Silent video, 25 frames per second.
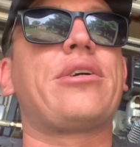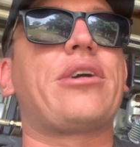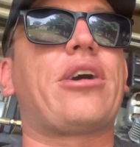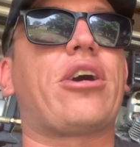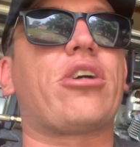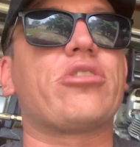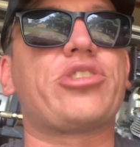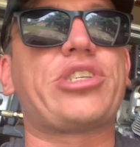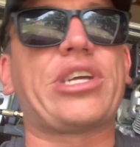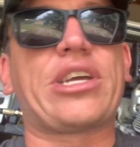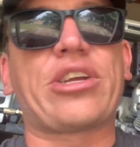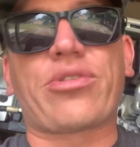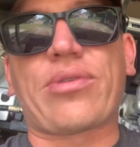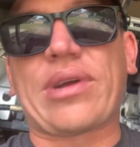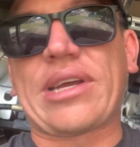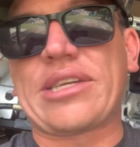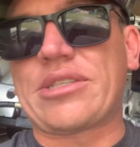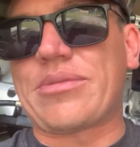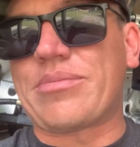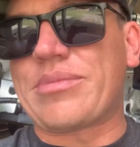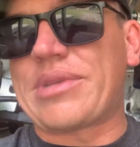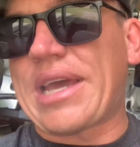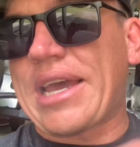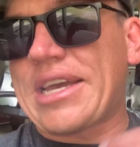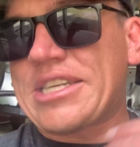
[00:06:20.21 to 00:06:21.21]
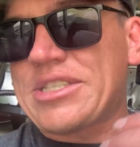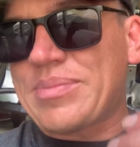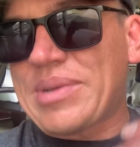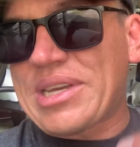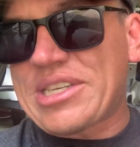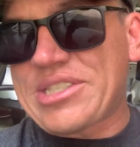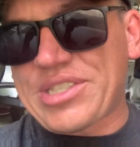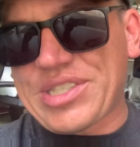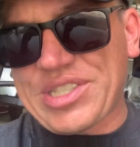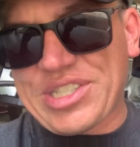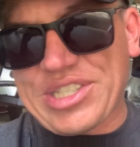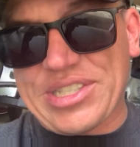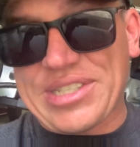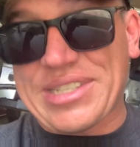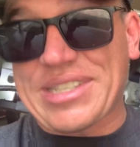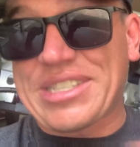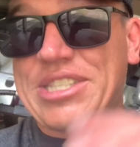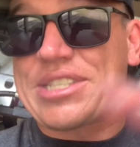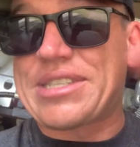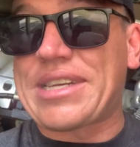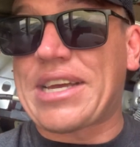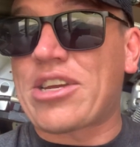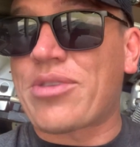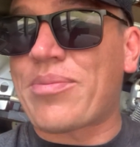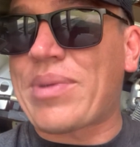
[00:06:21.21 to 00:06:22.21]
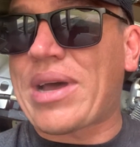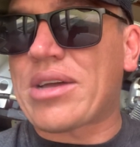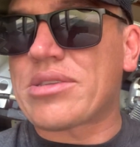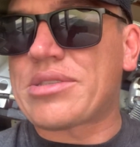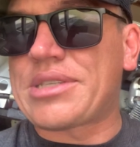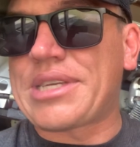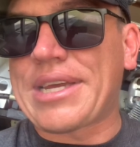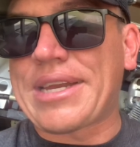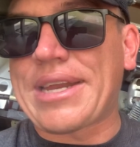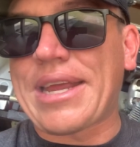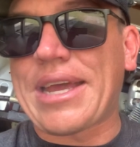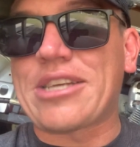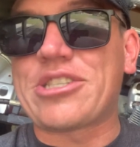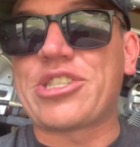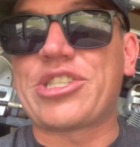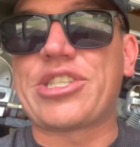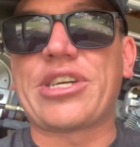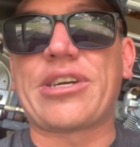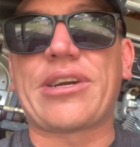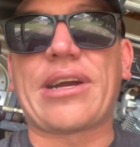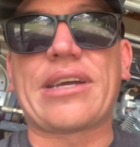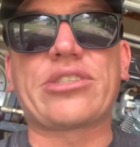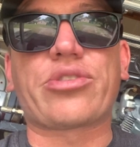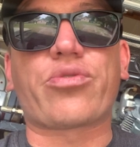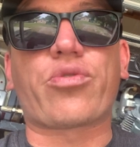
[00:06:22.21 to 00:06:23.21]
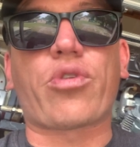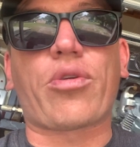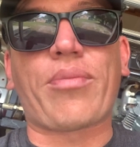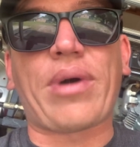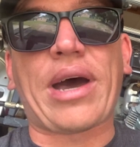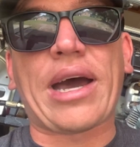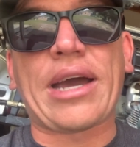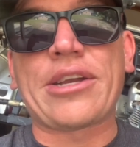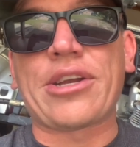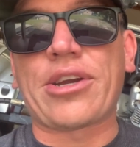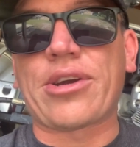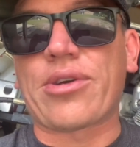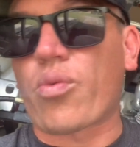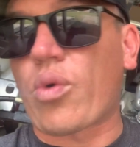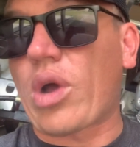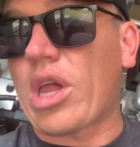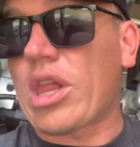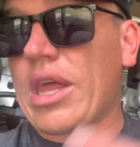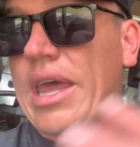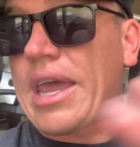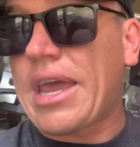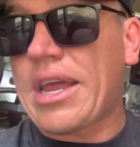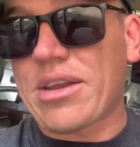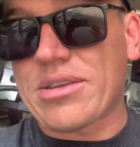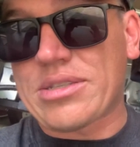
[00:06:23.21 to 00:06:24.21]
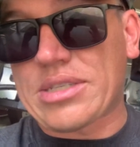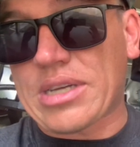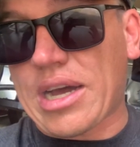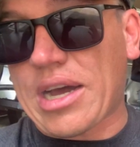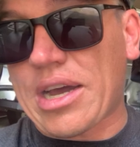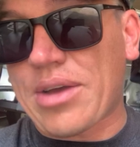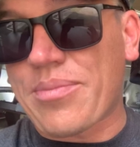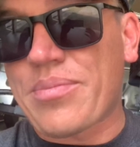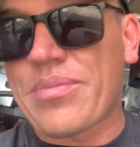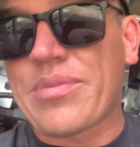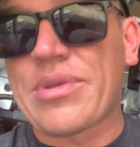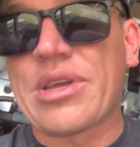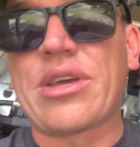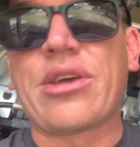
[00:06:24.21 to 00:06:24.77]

I'll generate some text messages and send them out to you next year as a reminder well ahead of time